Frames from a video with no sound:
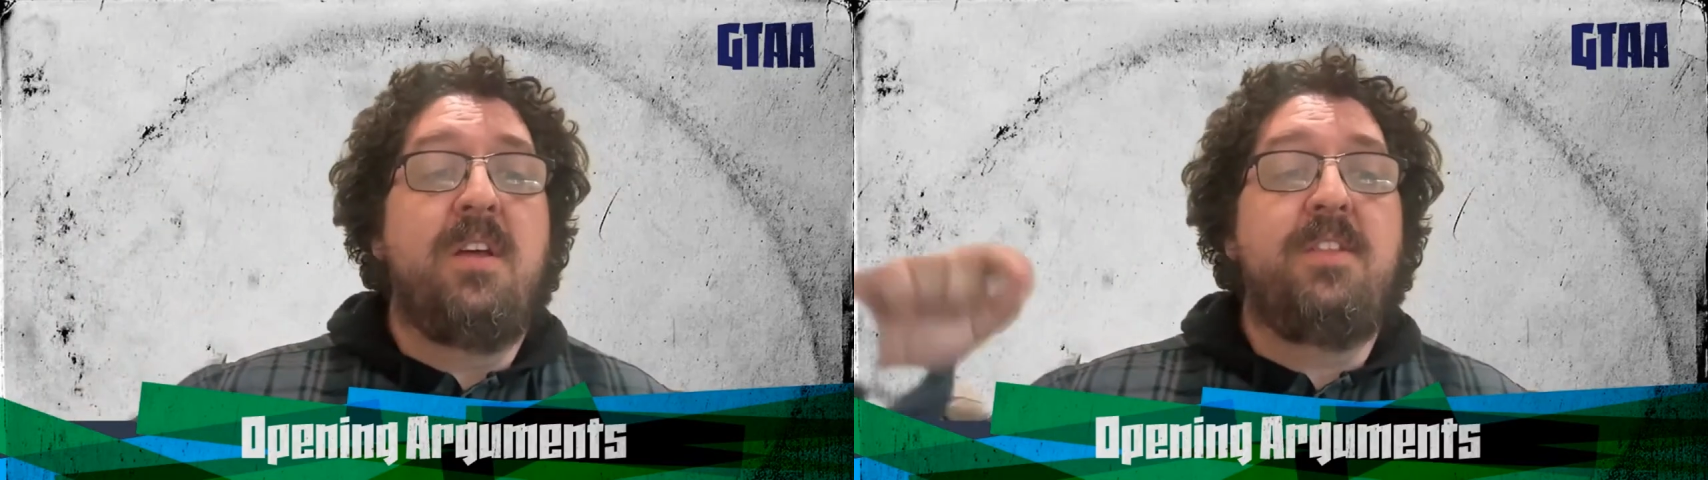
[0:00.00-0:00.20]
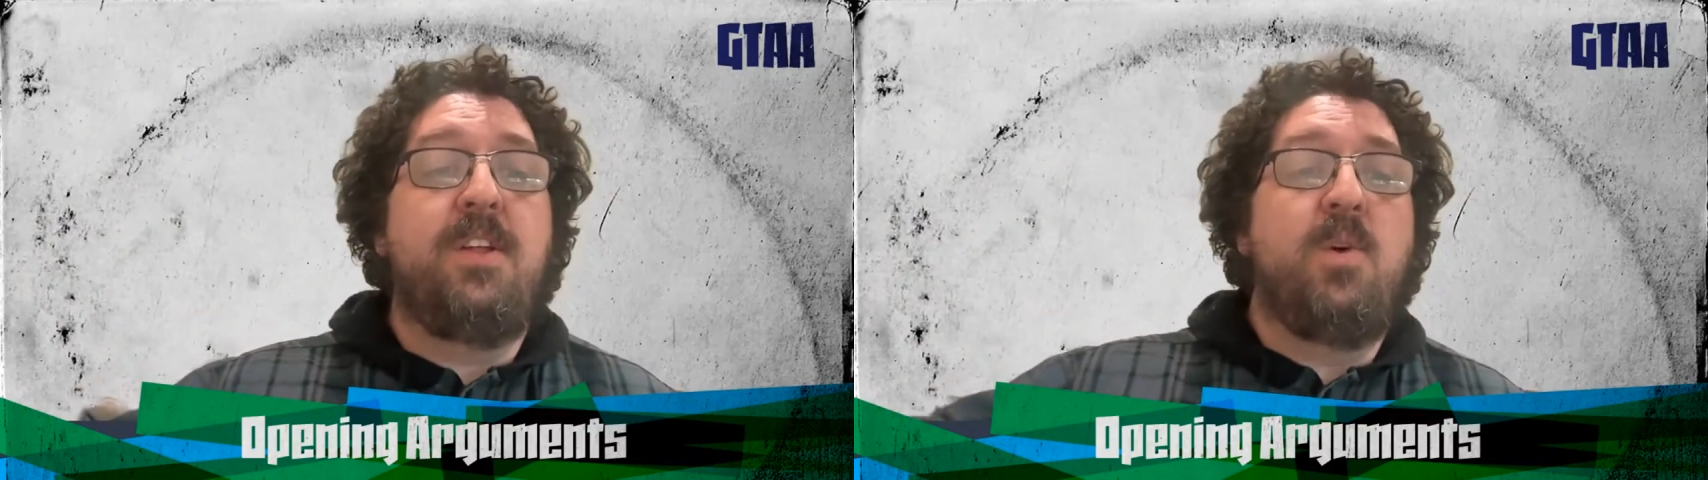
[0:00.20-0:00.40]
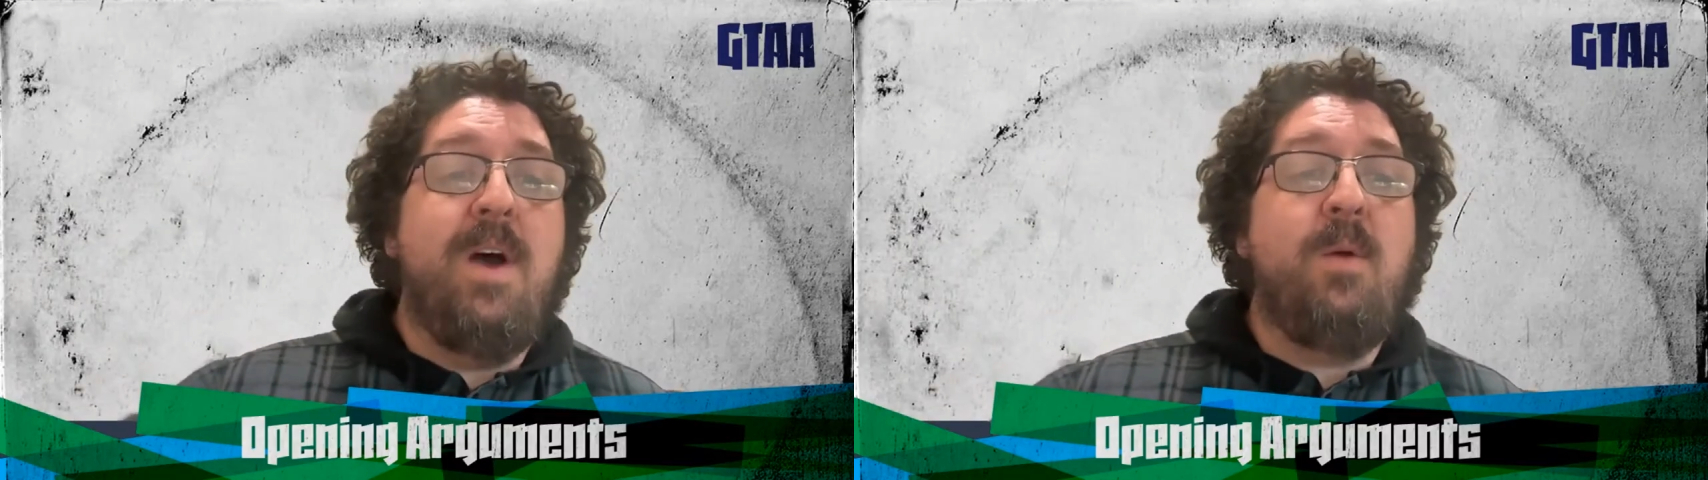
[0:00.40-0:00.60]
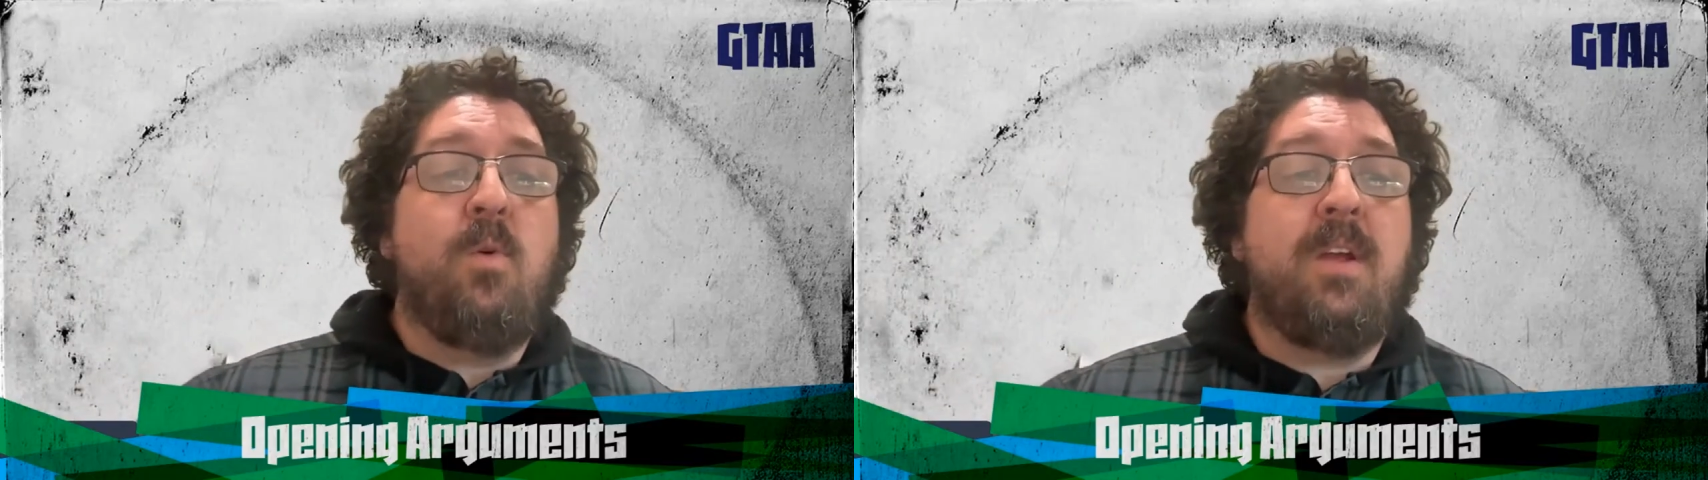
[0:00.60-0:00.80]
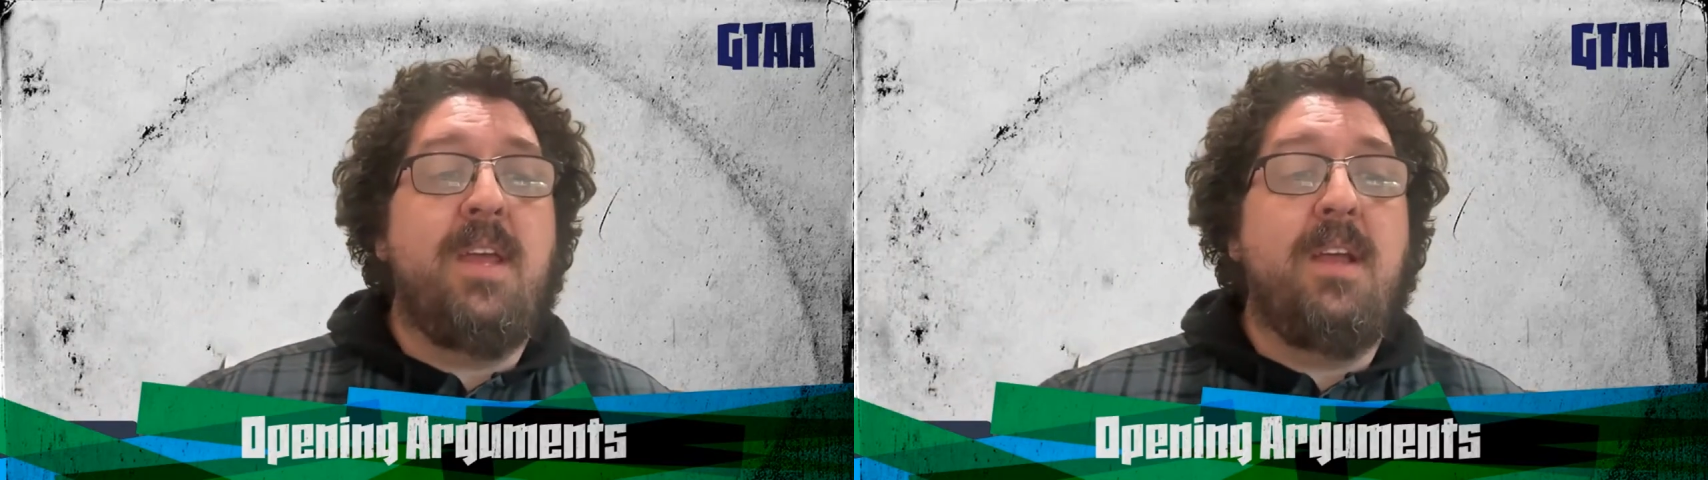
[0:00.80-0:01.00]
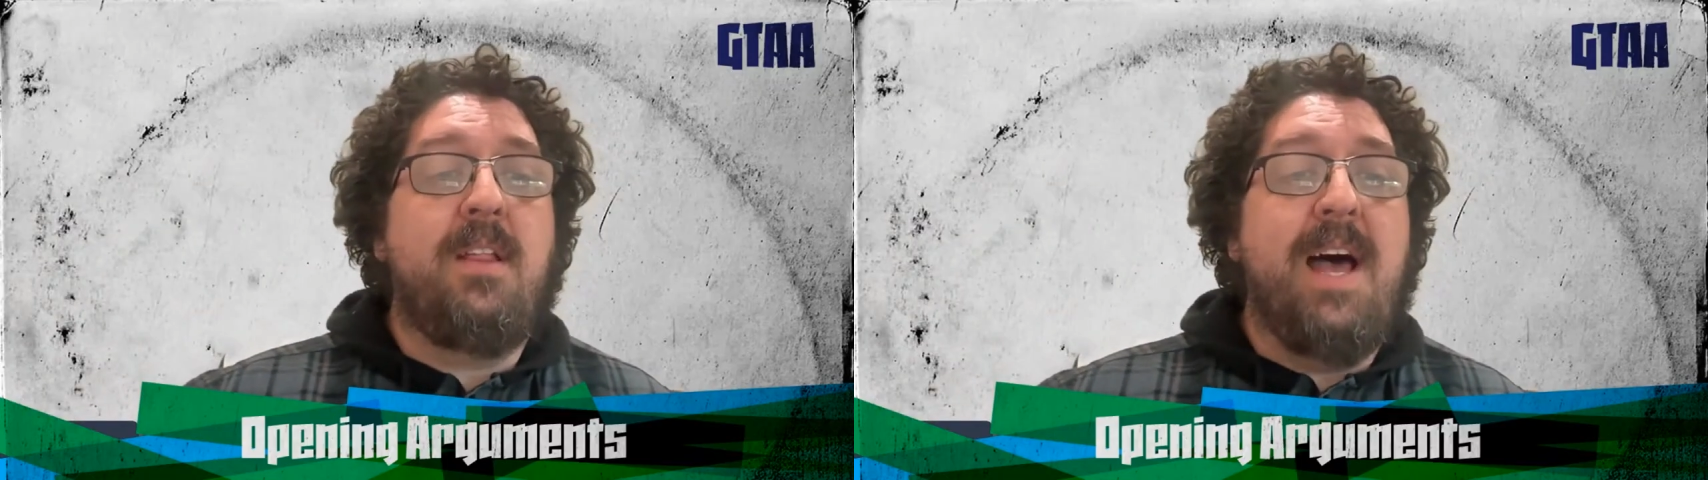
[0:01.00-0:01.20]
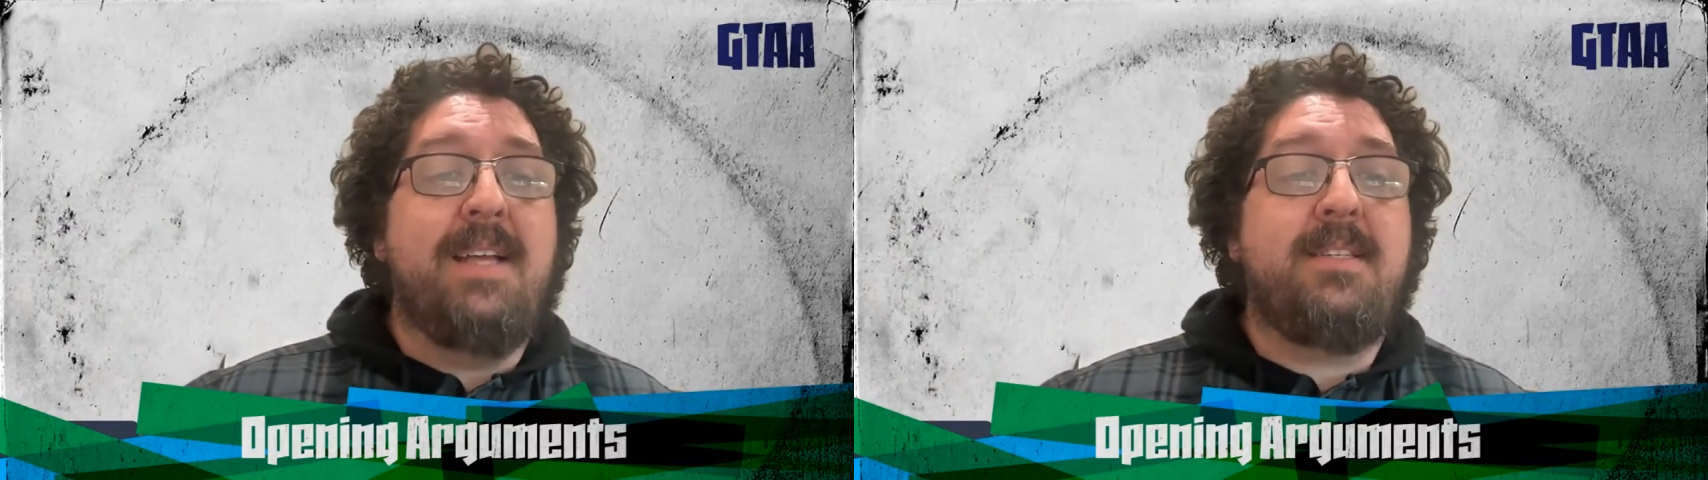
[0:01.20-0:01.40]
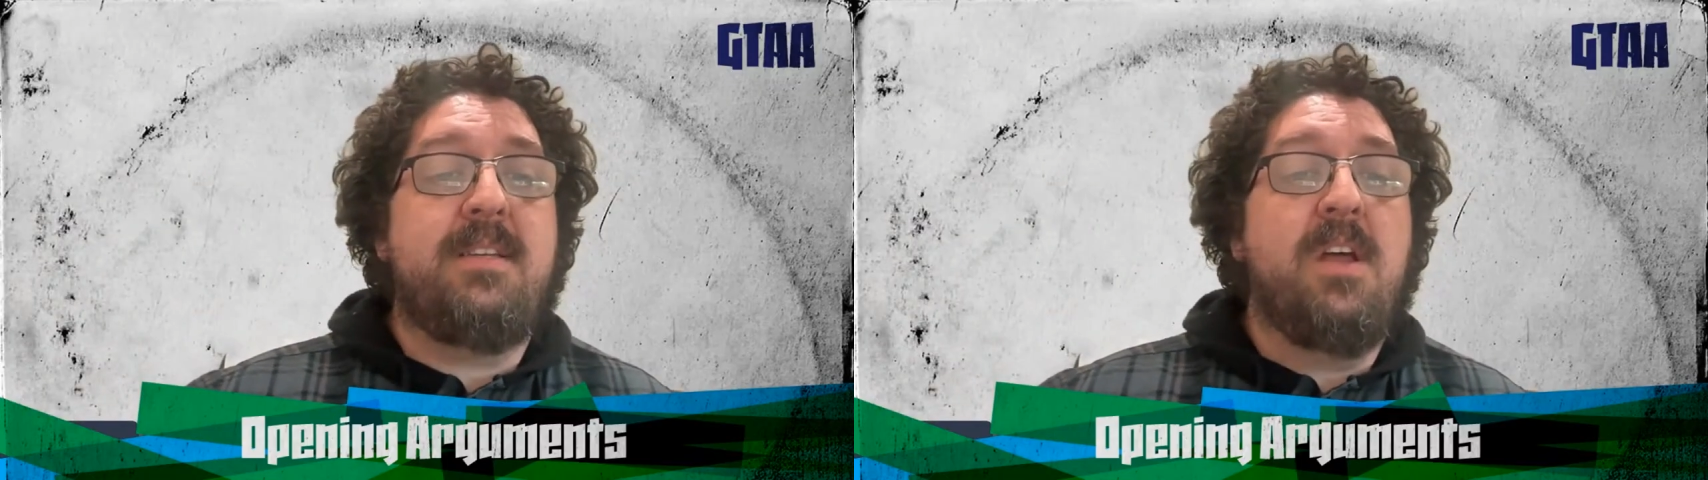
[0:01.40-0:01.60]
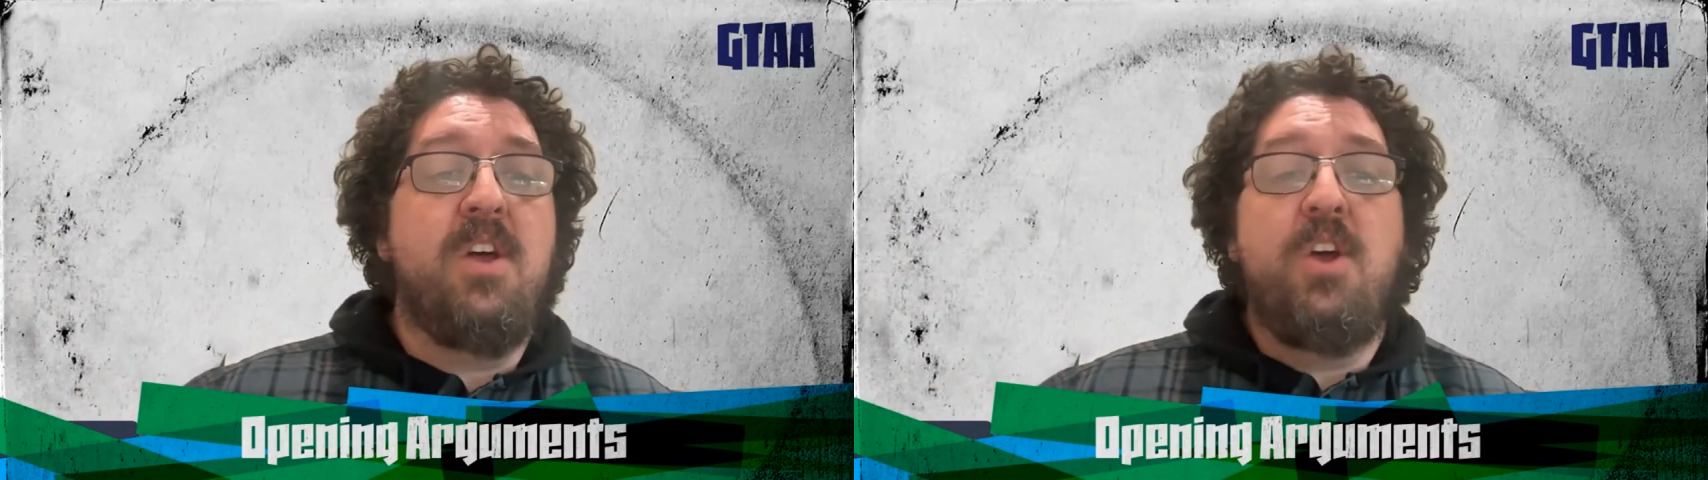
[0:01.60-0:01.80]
than the white working class.